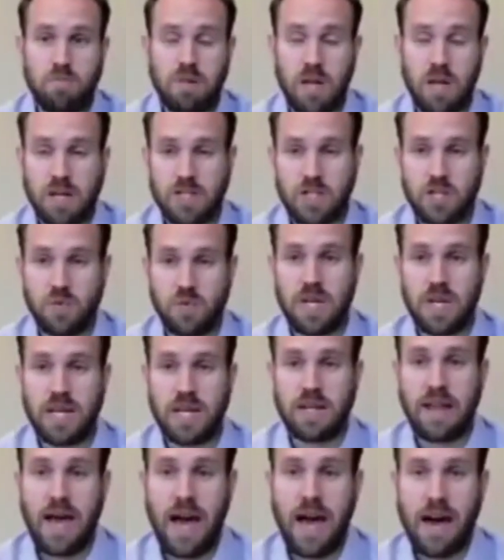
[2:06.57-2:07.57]
plus you
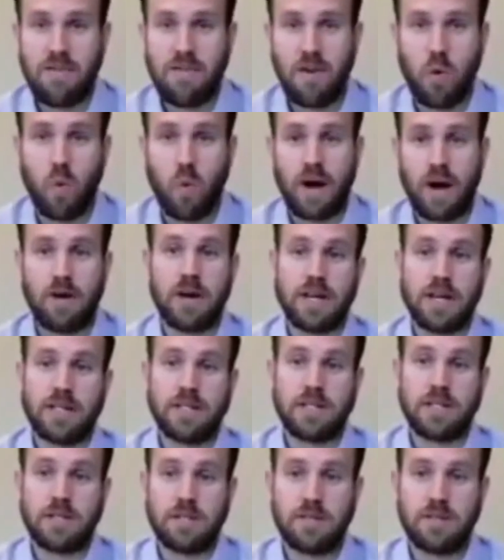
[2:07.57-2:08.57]
need to have
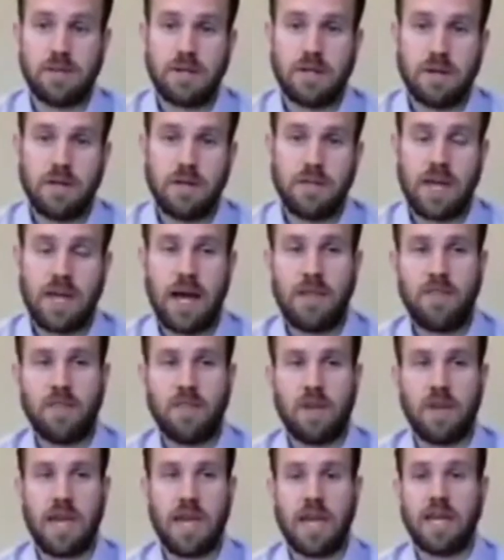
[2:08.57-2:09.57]
awareness
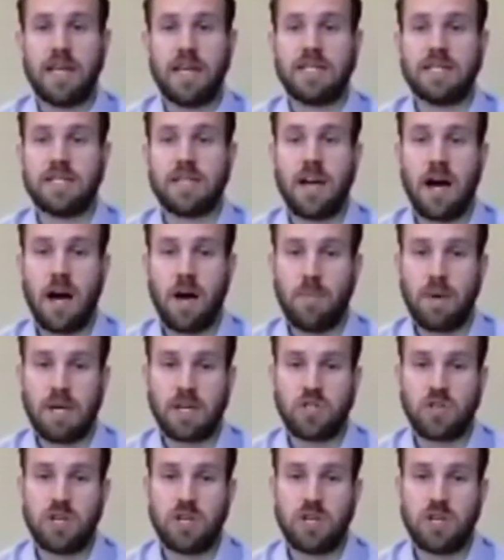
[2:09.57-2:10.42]
that the hit is coming.